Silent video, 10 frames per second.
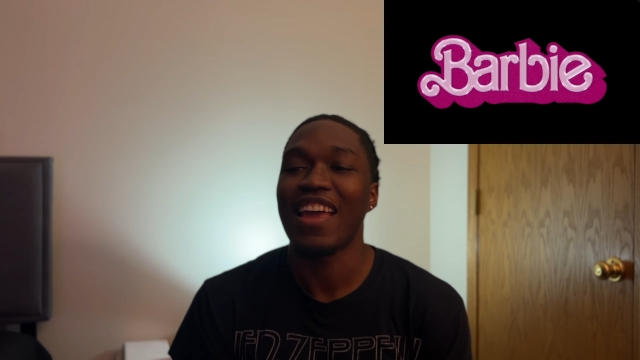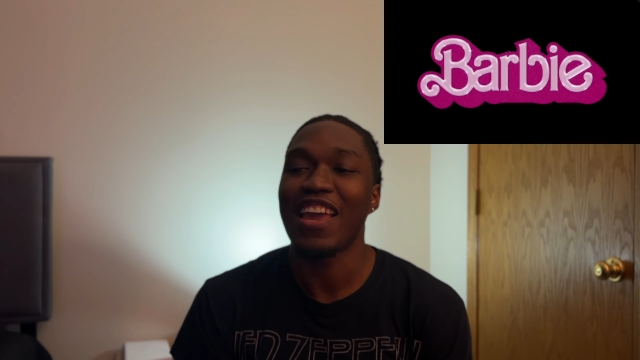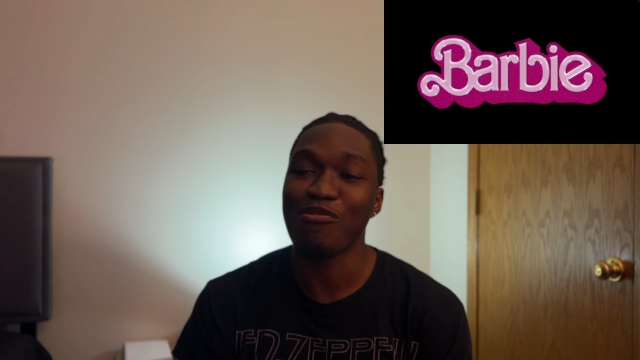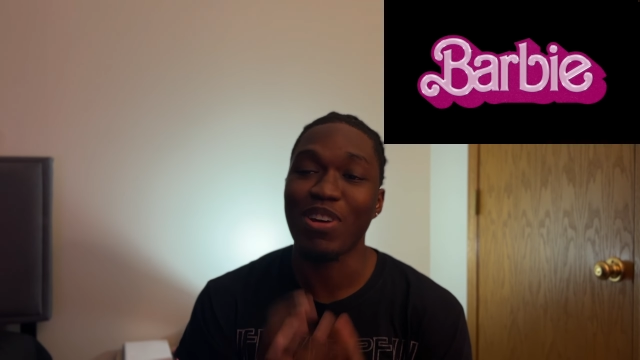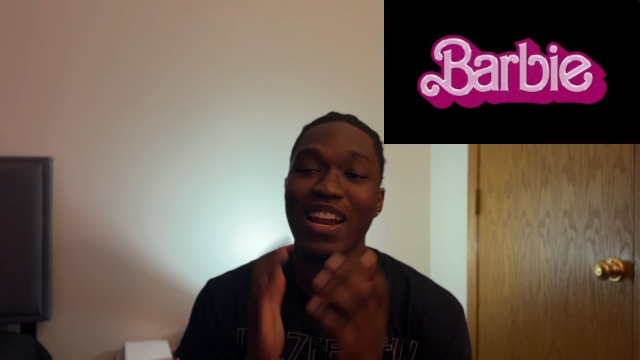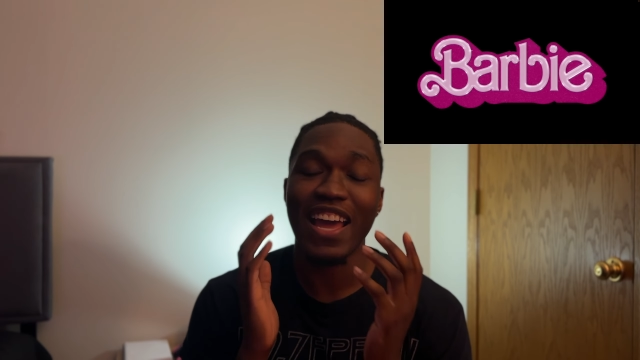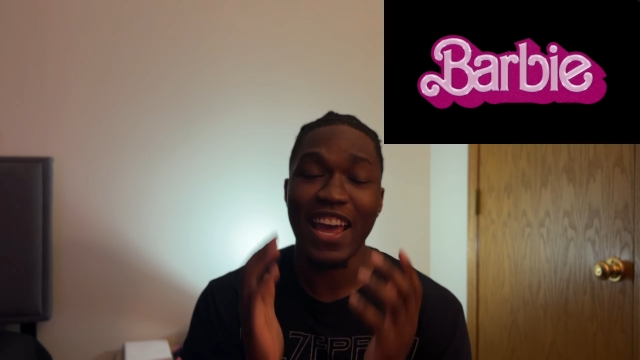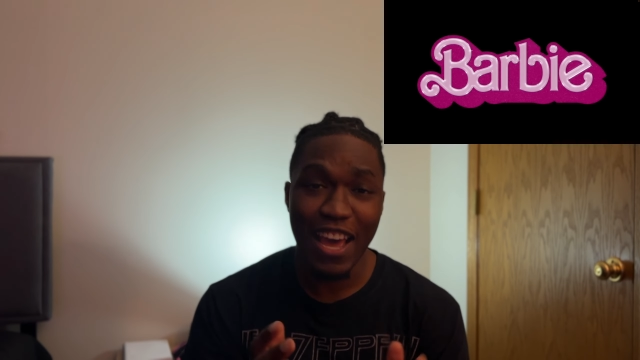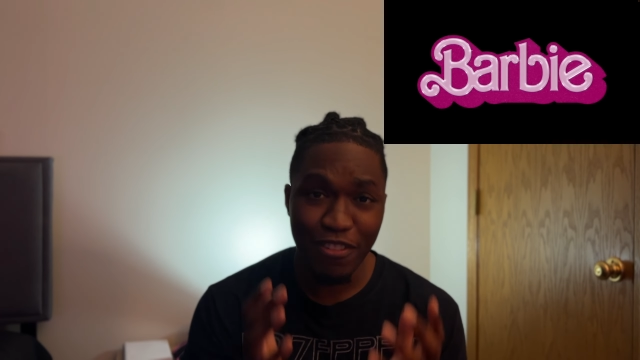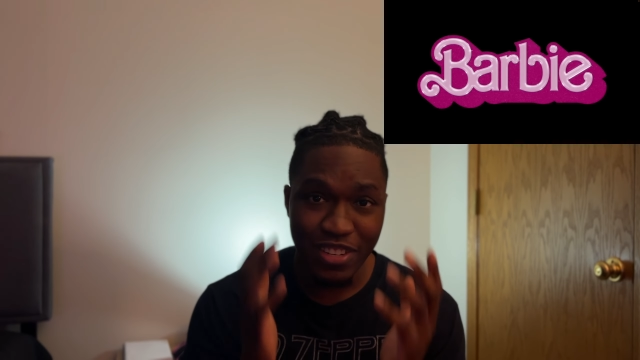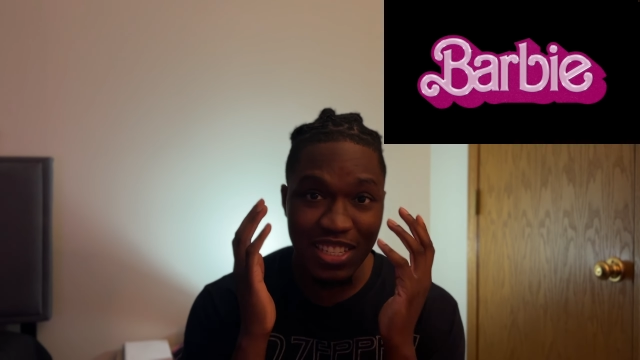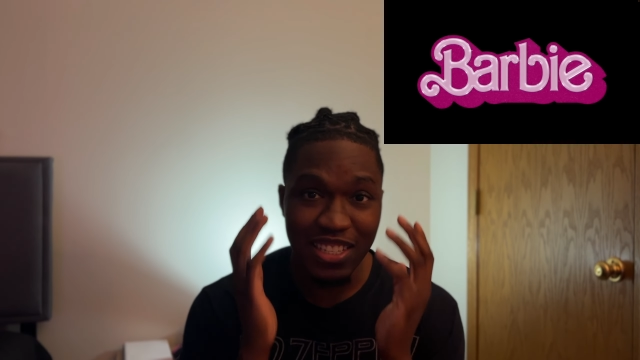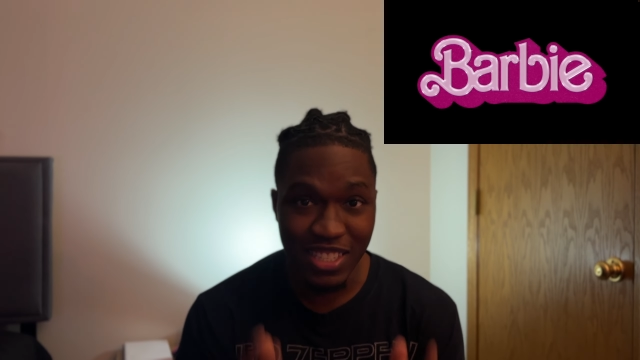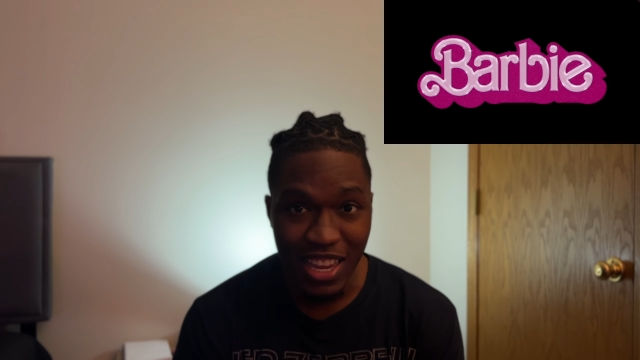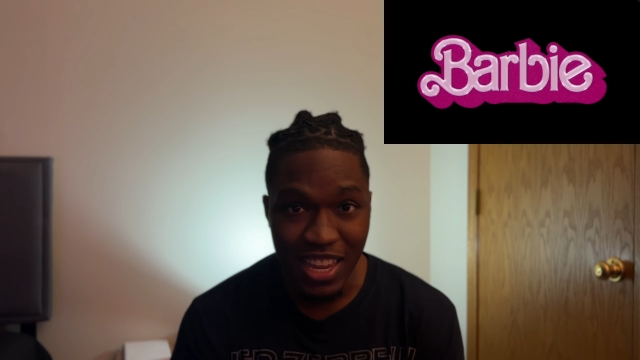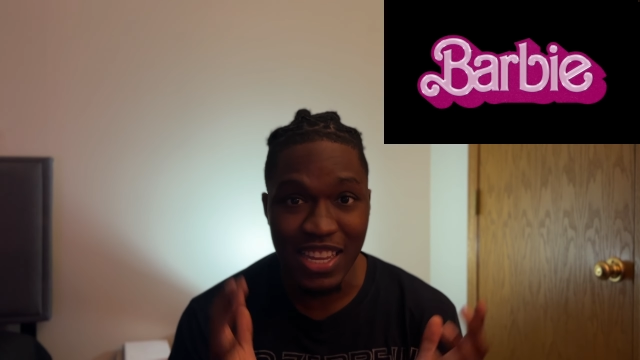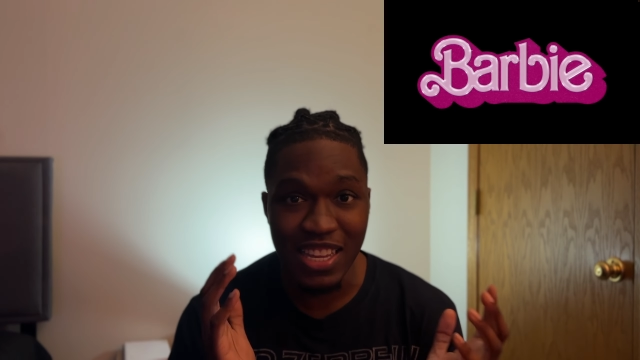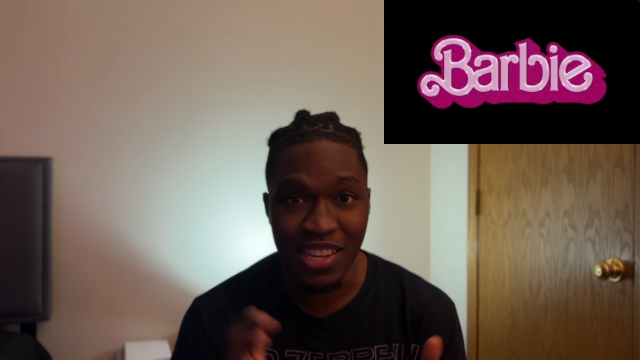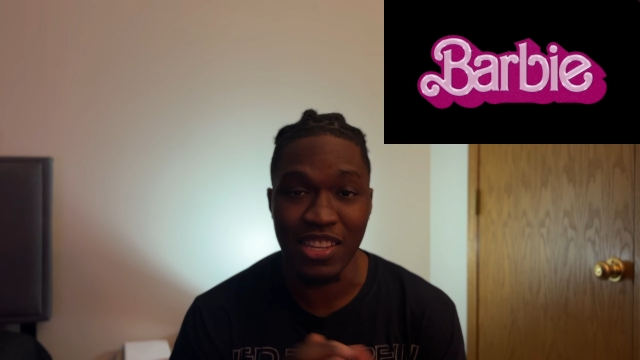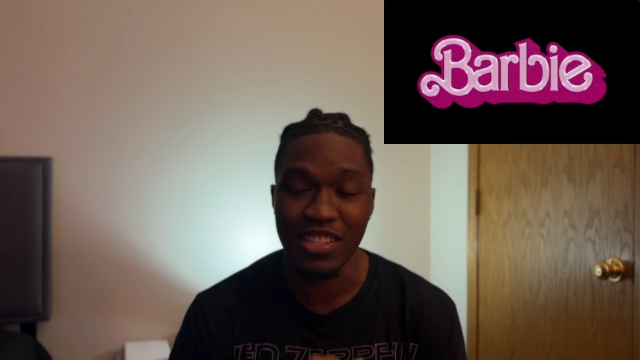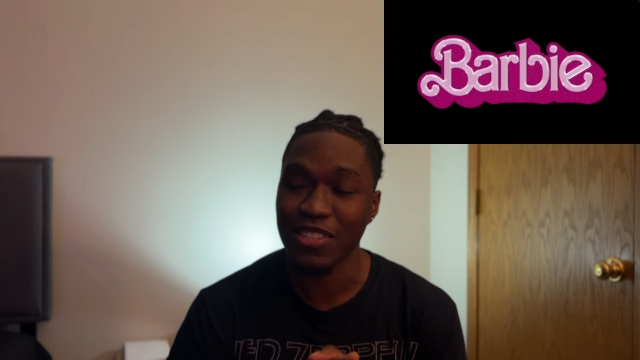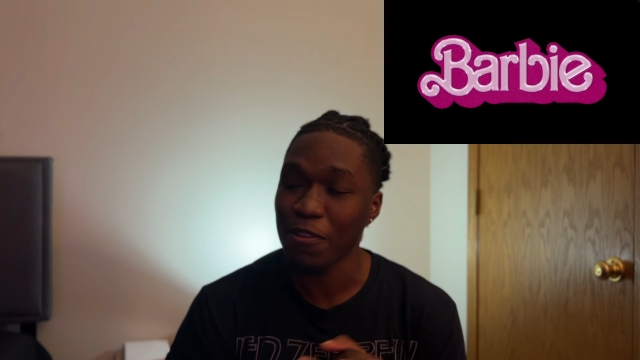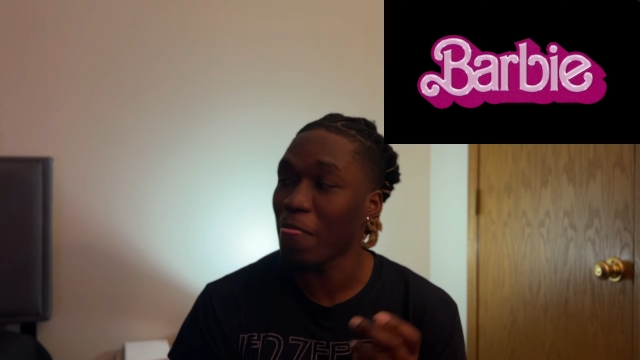And what I have to say is,